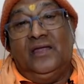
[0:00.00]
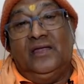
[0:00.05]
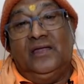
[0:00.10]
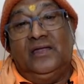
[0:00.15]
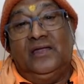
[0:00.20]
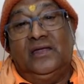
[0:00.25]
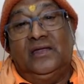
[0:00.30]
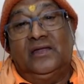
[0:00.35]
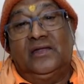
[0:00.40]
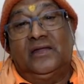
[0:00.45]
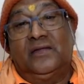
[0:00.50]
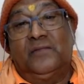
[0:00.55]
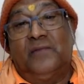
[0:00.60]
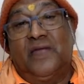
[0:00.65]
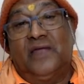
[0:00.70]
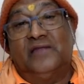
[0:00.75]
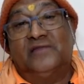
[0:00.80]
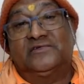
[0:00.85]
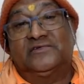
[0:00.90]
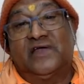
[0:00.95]
He
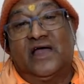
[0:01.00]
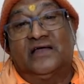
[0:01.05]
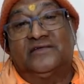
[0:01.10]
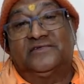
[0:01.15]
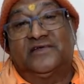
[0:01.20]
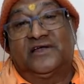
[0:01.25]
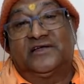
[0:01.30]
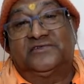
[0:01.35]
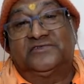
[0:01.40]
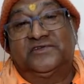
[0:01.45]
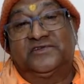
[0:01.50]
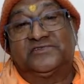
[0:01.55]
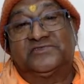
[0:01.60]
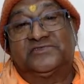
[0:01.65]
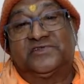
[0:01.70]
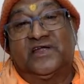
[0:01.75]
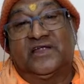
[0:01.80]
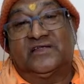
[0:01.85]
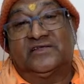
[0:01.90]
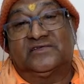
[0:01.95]
remains as
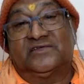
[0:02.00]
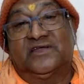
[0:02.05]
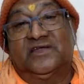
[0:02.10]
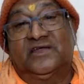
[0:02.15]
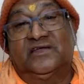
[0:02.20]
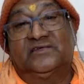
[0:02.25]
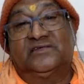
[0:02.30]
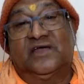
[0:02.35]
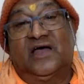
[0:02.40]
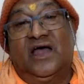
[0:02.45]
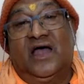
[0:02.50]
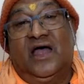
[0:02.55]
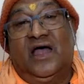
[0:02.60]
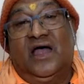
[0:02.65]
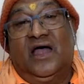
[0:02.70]
existence. He is a